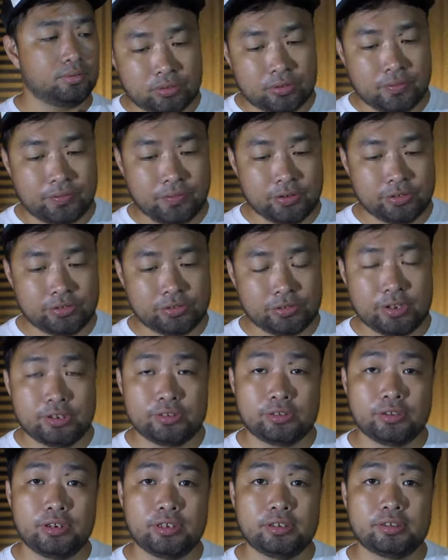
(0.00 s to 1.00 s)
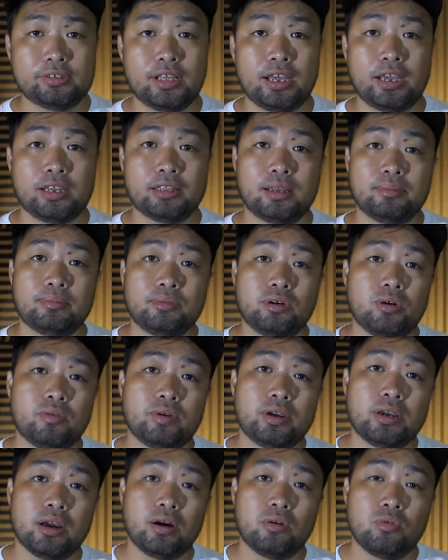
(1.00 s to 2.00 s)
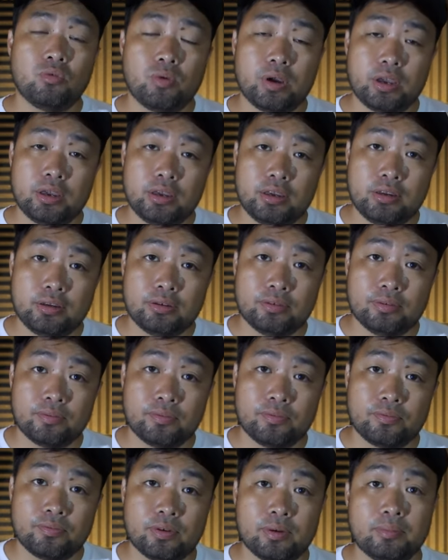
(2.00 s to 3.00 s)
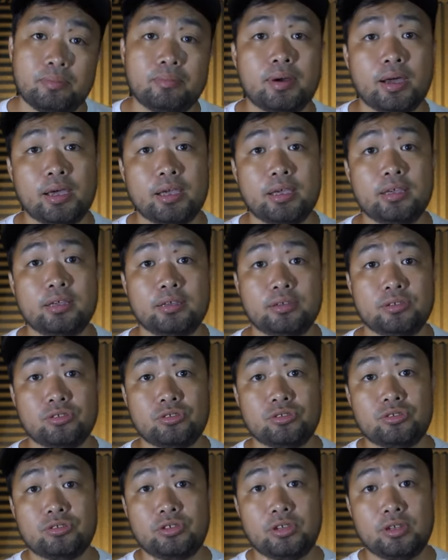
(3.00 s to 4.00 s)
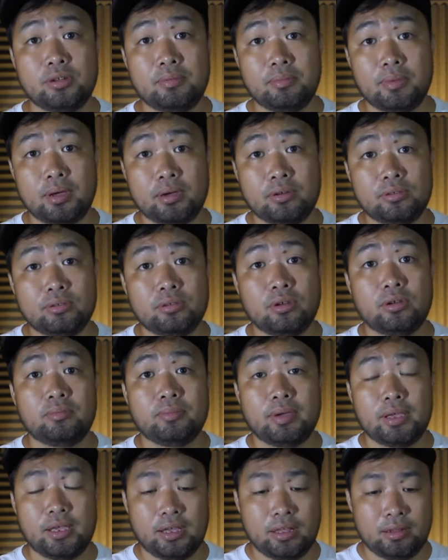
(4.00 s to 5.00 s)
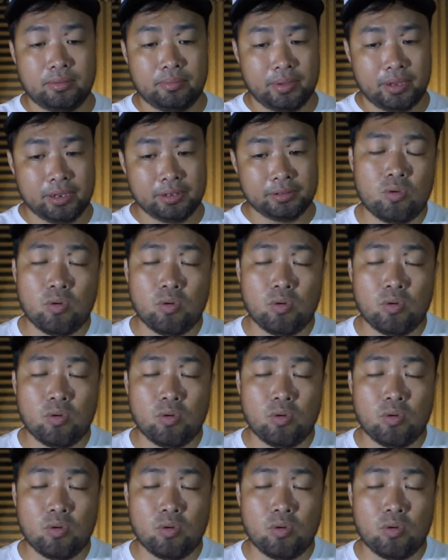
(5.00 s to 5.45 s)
The first reason is that I'm going away from my chin mount on my helmet.